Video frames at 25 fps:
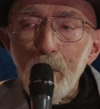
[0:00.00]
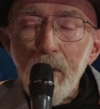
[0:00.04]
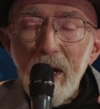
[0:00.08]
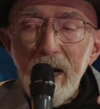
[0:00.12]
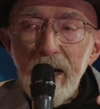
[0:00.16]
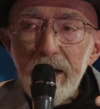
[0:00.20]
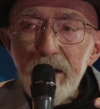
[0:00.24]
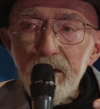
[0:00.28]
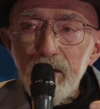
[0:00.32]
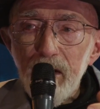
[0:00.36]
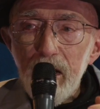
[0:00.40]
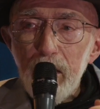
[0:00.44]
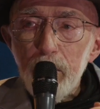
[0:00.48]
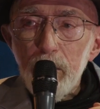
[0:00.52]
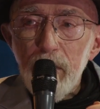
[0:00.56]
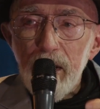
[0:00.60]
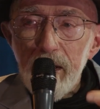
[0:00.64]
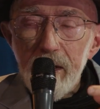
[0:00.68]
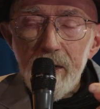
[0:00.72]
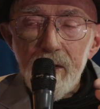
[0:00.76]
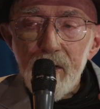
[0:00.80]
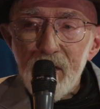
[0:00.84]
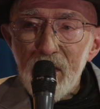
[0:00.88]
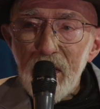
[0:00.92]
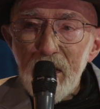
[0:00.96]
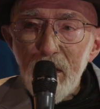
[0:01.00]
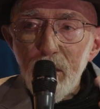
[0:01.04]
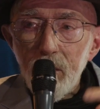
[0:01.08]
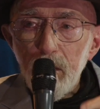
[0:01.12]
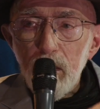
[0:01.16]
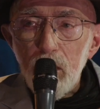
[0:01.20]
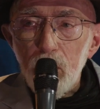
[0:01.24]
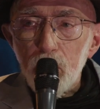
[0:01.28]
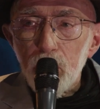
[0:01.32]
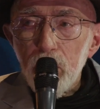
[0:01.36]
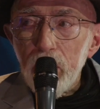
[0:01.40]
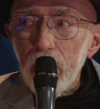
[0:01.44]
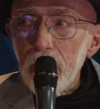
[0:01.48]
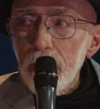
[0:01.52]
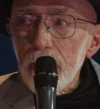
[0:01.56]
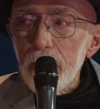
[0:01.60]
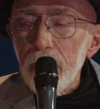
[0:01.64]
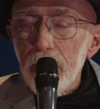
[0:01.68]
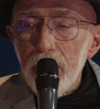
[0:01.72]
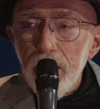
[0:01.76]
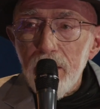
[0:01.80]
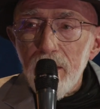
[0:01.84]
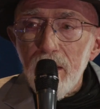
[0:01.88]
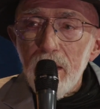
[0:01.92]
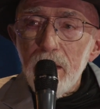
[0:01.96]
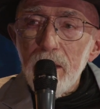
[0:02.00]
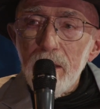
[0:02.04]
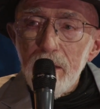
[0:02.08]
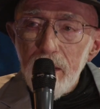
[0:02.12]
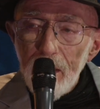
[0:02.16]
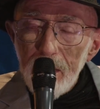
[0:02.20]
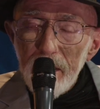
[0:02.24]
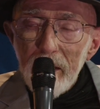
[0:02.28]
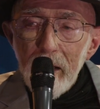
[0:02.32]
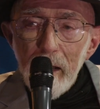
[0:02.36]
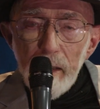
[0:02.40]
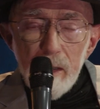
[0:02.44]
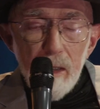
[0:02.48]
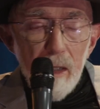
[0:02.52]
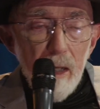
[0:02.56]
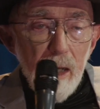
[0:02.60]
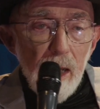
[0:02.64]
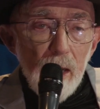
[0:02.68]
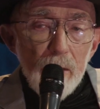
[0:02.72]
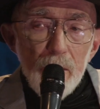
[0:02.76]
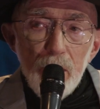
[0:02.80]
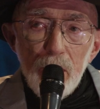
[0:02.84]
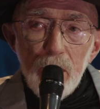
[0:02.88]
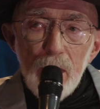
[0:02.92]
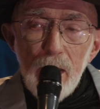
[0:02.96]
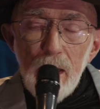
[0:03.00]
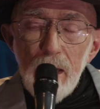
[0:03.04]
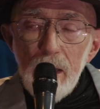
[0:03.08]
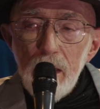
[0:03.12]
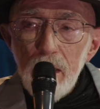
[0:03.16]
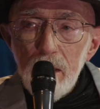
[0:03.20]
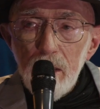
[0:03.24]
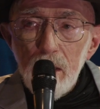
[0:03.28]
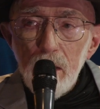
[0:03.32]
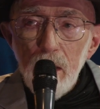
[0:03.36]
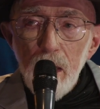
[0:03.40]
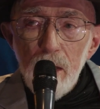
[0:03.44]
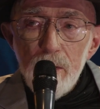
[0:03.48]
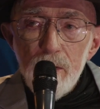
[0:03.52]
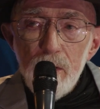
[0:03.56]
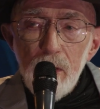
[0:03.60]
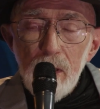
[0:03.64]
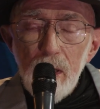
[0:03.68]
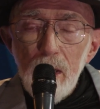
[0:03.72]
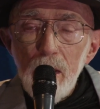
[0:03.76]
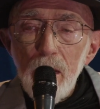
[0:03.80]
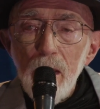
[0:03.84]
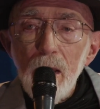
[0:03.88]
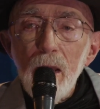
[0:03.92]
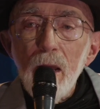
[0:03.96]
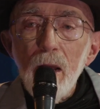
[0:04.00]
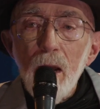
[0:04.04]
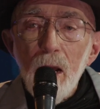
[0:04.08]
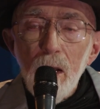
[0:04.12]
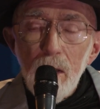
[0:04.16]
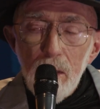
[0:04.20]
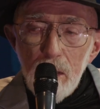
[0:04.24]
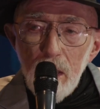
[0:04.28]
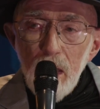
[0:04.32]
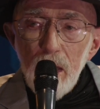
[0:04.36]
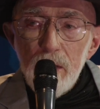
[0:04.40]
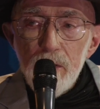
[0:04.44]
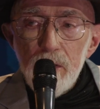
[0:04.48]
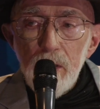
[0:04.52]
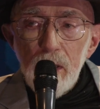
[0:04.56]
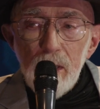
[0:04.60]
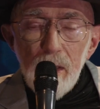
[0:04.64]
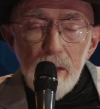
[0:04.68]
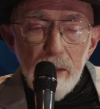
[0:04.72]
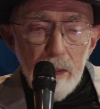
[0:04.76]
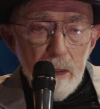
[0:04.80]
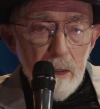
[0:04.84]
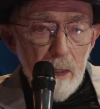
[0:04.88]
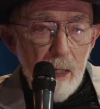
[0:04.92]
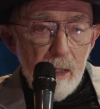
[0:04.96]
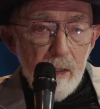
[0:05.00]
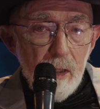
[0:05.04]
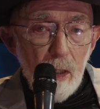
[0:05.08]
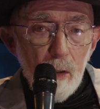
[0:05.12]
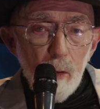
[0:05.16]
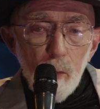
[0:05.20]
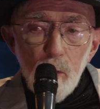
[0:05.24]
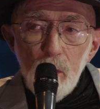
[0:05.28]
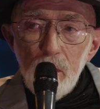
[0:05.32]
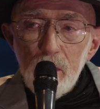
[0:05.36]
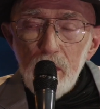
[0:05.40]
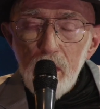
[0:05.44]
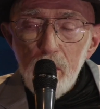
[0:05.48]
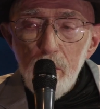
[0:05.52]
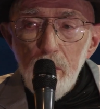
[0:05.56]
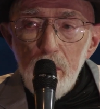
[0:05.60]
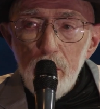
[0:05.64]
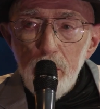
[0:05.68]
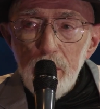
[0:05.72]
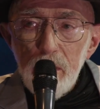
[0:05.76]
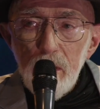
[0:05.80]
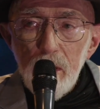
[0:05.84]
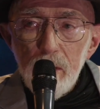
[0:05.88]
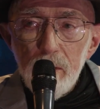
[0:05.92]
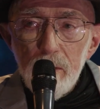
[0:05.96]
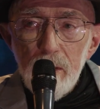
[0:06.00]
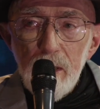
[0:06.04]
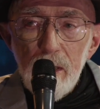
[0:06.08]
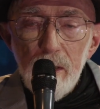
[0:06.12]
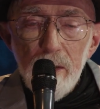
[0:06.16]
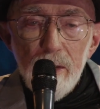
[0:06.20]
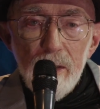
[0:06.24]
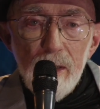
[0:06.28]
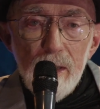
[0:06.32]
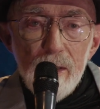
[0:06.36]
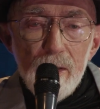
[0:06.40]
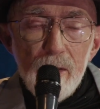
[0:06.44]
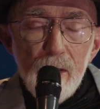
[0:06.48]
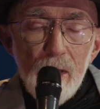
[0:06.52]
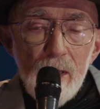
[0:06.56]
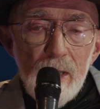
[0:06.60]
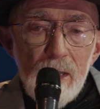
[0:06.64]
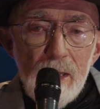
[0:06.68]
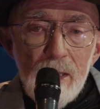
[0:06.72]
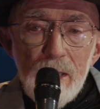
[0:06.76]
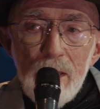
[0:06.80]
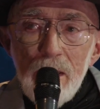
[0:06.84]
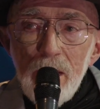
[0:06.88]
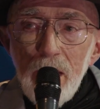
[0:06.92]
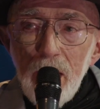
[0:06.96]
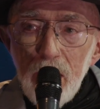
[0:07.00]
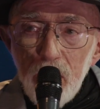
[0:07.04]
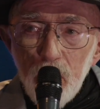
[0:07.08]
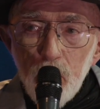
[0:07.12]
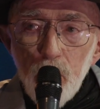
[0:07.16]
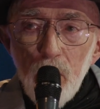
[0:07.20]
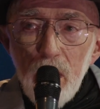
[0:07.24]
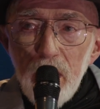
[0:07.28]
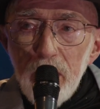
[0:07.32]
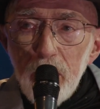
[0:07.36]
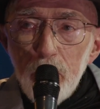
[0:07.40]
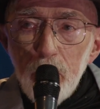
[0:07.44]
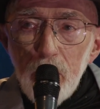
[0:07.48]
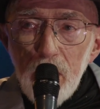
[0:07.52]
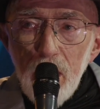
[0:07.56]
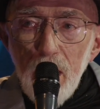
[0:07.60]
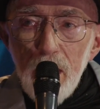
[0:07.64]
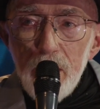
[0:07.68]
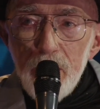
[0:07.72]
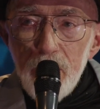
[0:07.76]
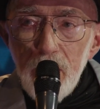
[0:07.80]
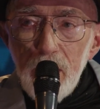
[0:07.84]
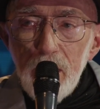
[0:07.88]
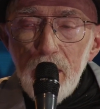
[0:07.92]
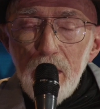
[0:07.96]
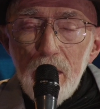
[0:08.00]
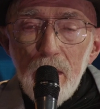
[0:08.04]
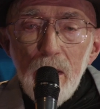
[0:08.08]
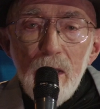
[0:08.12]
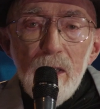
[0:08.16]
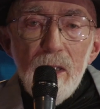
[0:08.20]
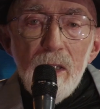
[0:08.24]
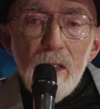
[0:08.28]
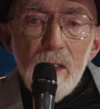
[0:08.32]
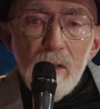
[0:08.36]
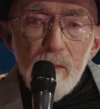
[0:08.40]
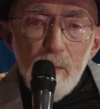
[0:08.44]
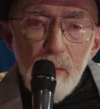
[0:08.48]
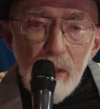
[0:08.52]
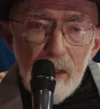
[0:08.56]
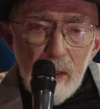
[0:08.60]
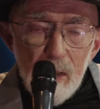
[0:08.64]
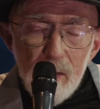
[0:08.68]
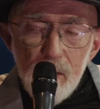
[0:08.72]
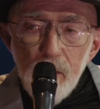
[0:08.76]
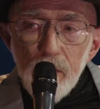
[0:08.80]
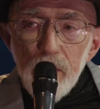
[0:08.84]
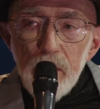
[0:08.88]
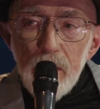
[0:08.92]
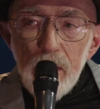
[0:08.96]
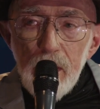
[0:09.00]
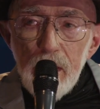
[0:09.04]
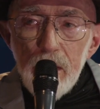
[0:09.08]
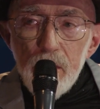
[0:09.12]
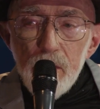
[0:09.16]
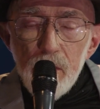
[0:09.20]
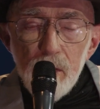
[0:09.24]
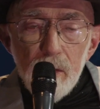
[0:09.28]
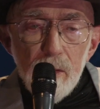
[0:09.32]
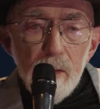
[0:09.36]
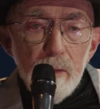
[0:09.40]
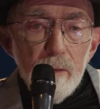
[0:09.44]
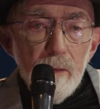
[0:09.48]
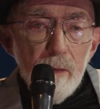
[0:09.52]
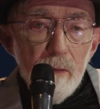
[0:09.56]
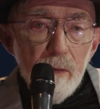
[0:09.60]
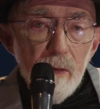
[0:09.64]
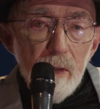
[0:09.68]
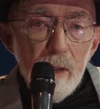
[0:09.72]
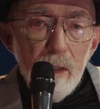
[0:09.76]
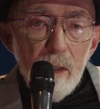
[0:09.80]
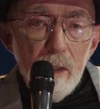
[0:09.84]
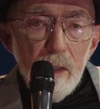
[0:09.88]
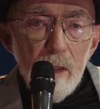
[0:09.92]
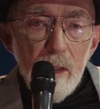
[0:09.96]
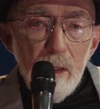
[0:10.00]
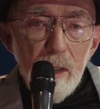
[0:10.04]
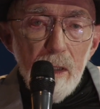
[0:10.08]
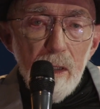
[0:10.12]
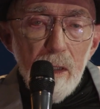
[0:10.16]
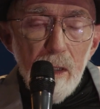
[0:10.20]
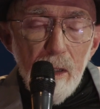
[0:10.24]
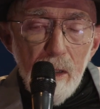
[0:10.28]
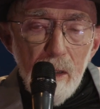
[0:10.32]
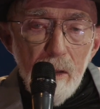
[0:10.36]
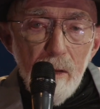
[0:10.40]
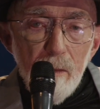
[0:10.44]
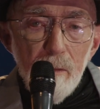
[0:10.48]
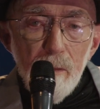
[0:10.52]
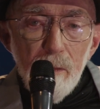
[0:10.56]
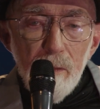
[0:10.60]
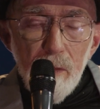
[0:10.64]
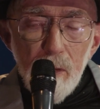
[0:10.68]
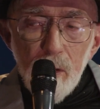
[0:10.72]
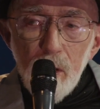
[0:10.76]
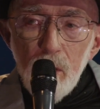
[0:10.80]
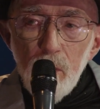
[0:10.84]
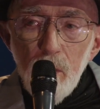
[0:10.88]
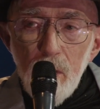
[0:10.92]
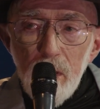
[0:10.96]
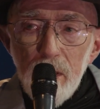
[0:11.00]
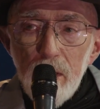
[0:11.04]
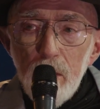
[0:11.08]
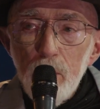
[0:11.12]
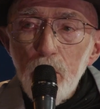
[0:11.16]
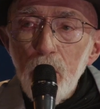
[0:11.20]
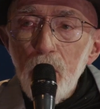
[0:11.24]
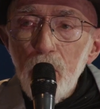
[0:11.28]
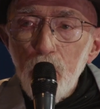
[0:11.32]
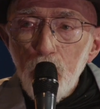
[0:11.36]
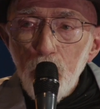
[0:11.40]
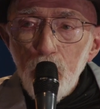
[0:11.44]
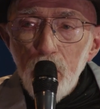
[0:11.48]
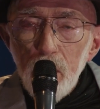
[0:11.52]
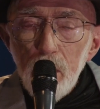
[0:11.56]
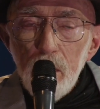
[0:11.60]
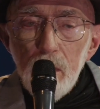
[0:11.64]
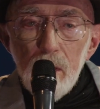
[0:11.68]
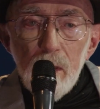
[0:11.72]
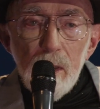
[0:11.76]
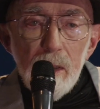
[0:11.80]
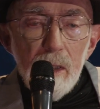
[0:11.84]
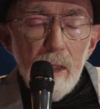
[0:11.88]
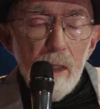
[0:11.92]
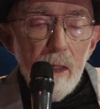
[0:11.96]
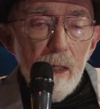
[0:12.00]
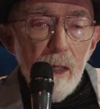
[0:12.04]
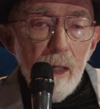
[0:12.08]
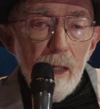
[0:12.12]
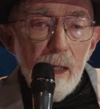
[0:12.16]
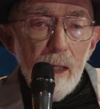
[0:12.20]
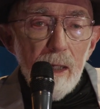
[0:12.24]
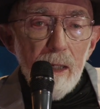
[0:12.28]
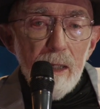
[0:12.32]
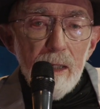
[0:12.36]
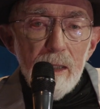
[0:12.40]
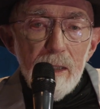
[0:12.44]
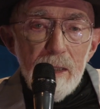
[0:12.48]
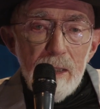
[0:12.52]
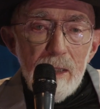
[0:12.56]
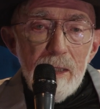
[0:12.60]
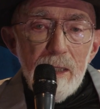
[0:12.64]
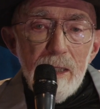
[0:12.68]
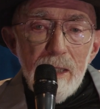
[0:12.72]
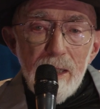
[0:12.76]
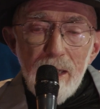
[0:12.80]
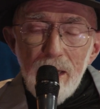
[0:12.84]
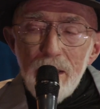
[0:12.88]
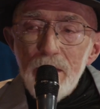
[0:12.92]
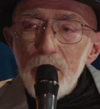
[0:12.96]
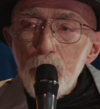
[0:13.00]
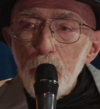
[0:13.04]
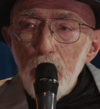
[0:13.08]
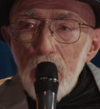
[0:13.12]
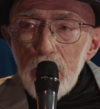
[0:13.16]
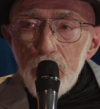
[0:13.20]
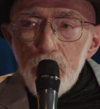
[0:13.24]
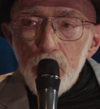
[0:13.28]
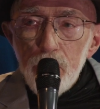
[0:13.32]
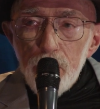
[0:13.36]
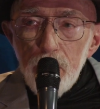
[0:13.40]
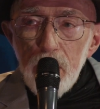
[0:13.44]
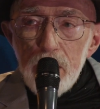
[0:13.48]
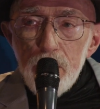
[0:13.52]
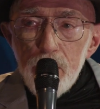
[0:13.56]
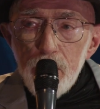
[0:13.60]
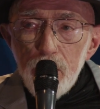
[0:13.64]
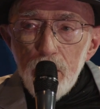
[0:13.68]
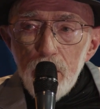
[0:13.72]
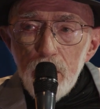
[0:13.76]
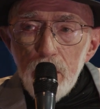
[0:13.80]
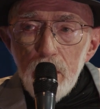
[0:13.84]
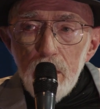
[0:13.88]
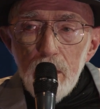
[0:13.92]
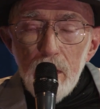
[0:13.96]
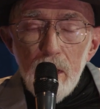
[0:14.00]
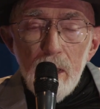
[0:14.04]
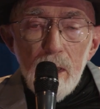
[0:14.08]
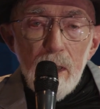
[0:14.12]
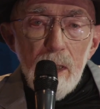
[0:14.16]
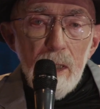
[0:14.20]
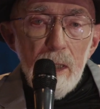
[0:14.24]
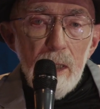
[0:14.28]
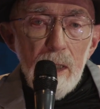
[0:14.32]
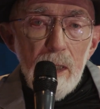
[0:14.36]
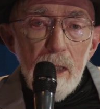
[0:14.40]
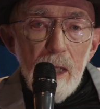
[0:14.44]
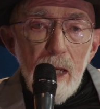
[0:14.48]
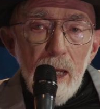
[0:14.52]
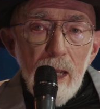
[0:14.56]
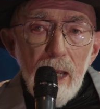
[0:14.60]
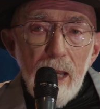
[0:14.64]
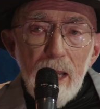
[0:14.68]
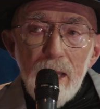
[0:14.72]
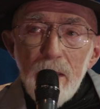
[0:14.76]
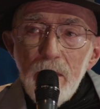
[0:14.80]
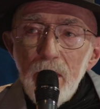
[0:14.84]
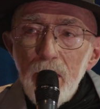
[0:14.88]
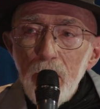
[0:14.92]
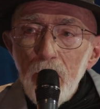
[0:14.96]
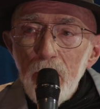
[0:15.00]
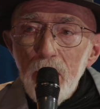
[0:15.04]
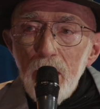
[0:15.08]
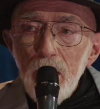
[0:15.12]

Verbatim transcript: binary bits, 0 or 1, that can underlie logic. All logic in the classical world can be built around this. In quantum logic, because of the nature of the quantum world, it's much richer, and